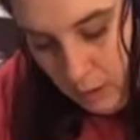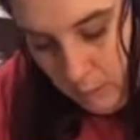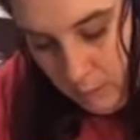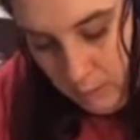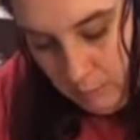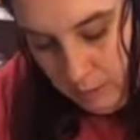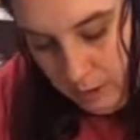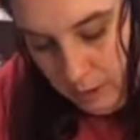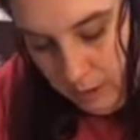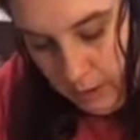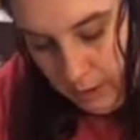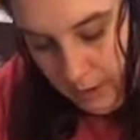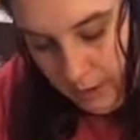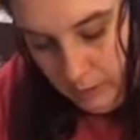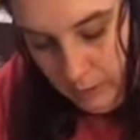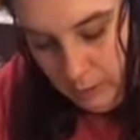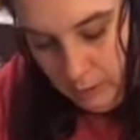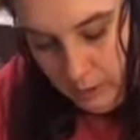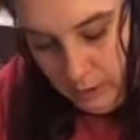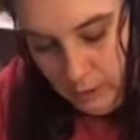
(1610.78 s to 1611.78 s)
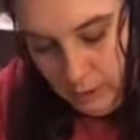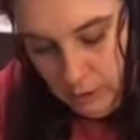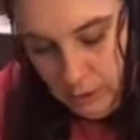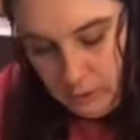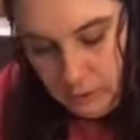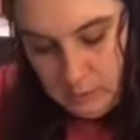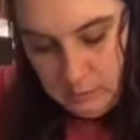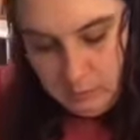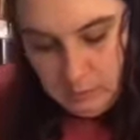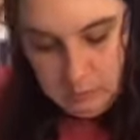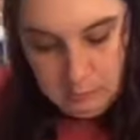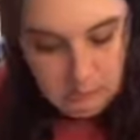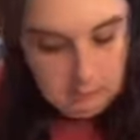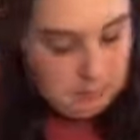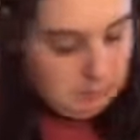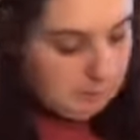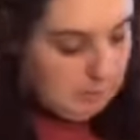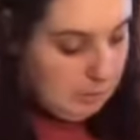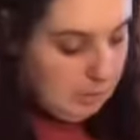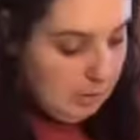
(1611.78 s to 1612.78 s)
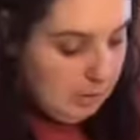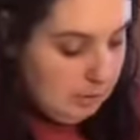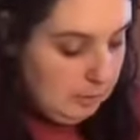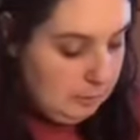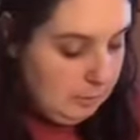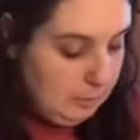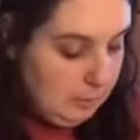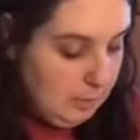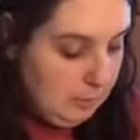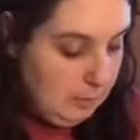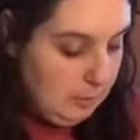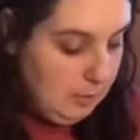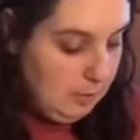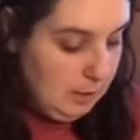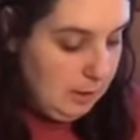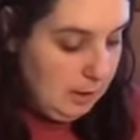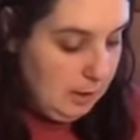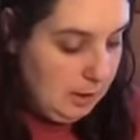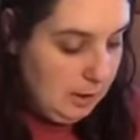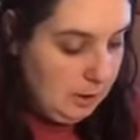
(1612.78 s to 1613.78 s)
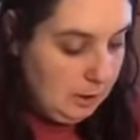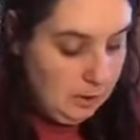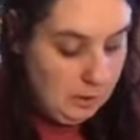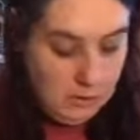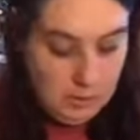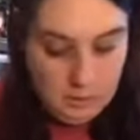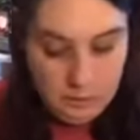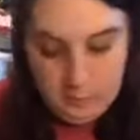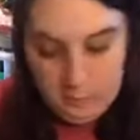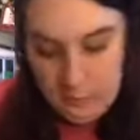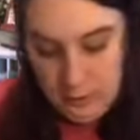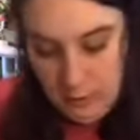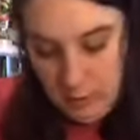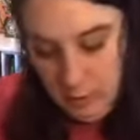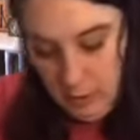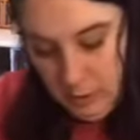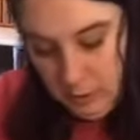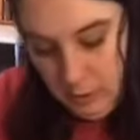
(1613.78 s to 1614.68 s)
But I would probably ink over